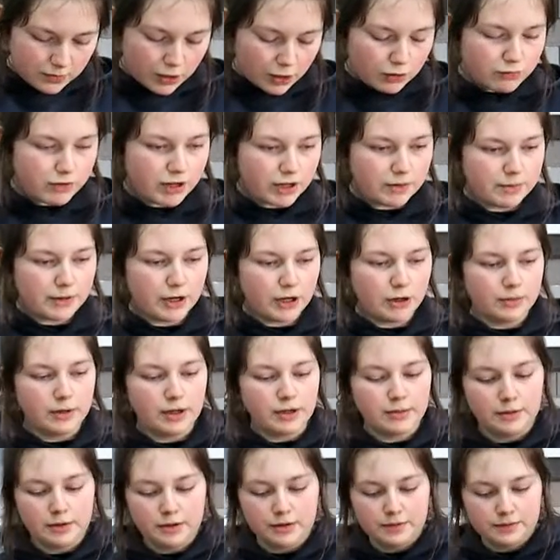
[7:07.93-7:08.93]
Red bell
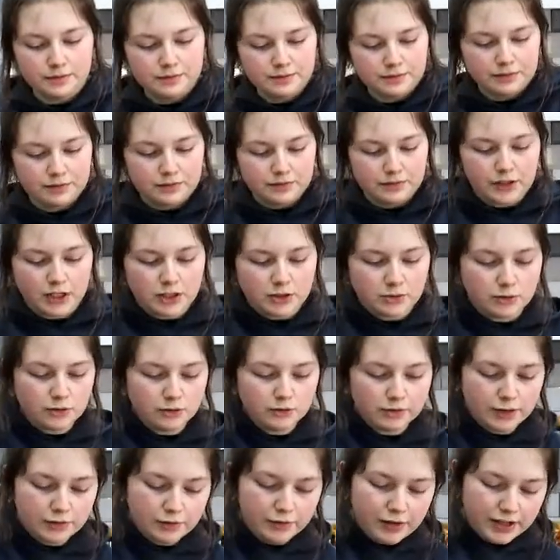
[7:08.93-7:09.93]
pepper. That's what the
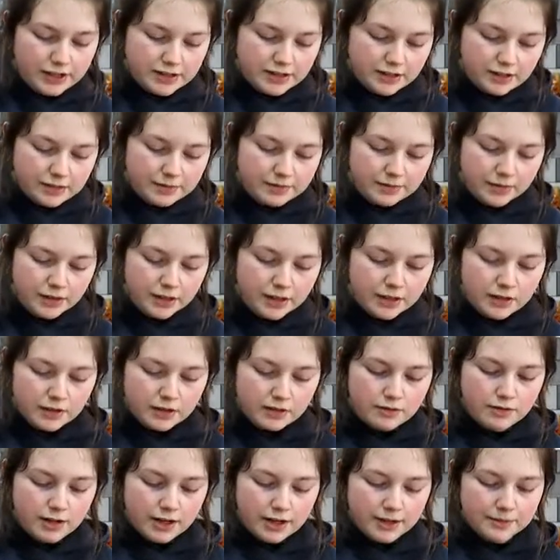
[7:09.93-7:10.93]
red flecks are.
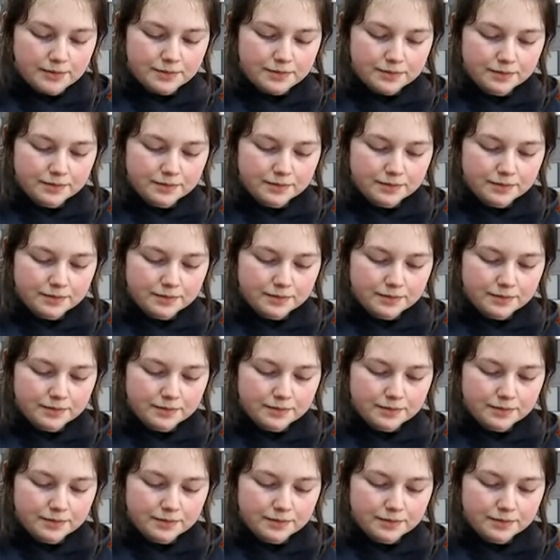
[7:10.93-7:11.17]
Right.